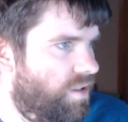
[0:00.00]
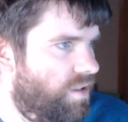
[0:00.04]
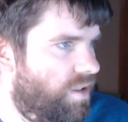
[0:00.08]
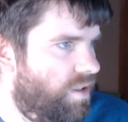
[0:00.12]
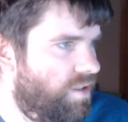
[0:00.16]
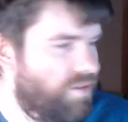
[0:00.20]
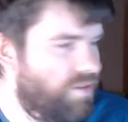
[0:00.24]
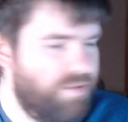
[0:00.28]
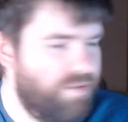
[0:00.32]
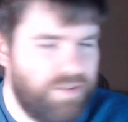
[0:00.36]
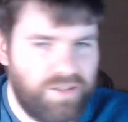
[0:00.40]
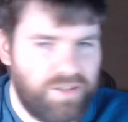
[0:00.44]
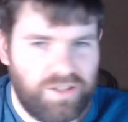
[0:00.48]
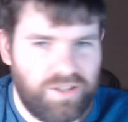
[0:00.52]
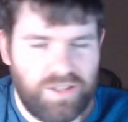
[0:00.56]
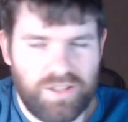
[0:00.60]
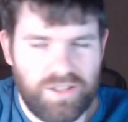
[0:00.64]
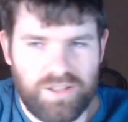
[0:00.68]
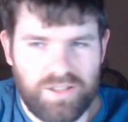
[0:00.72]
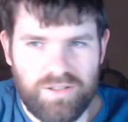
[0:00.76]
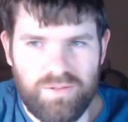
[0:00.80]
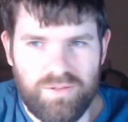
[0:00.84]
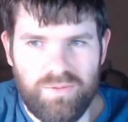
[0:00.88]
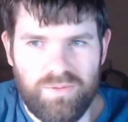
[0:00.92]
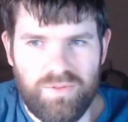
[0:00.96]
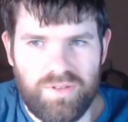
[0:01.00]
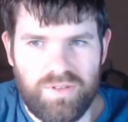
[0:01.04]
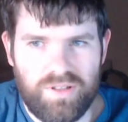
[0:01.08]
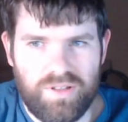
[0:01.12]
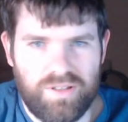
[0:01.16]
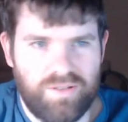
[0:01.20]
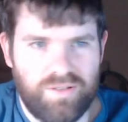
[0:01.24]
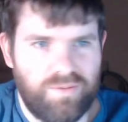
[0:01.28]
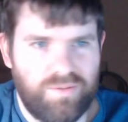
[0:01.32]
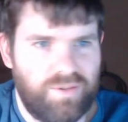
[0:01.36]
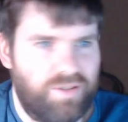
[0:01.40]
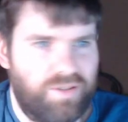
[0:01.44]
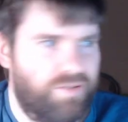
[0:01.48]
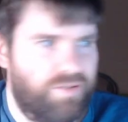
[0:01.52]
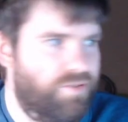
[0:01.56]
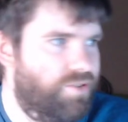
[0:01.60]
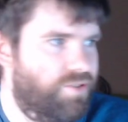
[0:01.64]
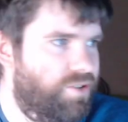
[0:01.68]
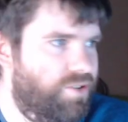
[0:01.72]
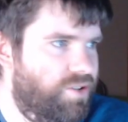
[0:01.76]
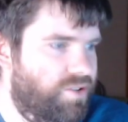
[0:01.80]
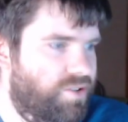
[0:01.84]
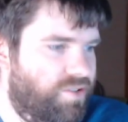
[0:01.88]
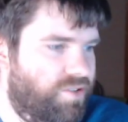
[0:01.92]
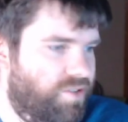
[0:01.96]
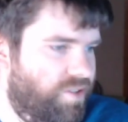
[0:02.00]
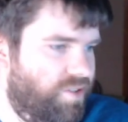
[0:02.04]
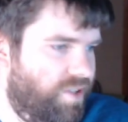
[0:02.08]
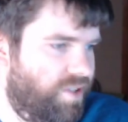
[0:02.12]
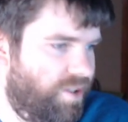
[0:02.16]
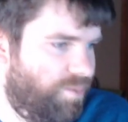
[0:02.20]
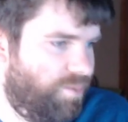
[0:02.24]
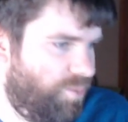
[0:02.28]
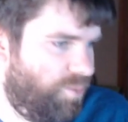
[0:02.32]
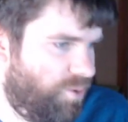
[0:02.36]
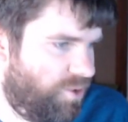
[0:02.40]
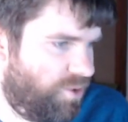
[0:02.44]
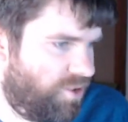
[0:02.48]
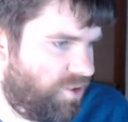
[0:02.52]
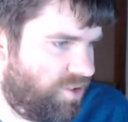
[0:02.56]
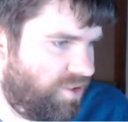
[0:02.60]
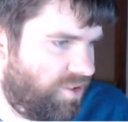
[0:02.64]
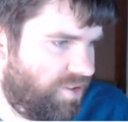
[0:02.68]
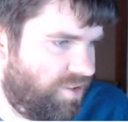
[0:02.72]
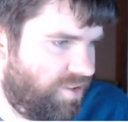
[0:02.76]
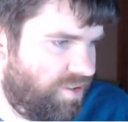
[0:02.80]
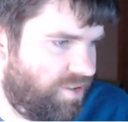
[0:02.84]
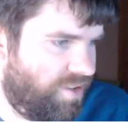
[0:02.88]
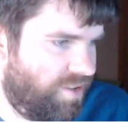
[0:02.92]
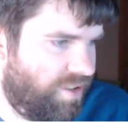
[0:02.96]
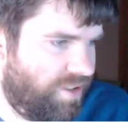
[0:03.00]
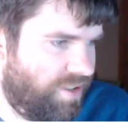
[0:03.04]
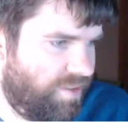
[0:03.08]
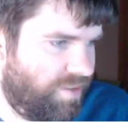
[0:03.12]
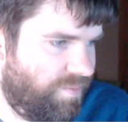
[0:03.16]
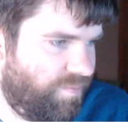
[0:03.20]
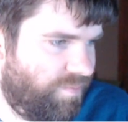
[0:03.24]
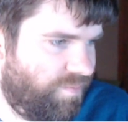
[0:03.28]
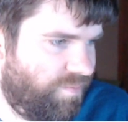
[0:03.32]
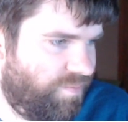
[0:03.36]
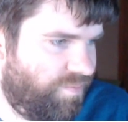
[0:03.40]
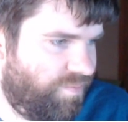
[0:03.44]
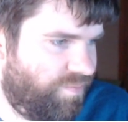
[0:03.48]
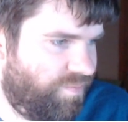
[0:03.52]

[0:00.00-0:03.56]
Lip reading: I don't actually use Arduino JSON that much in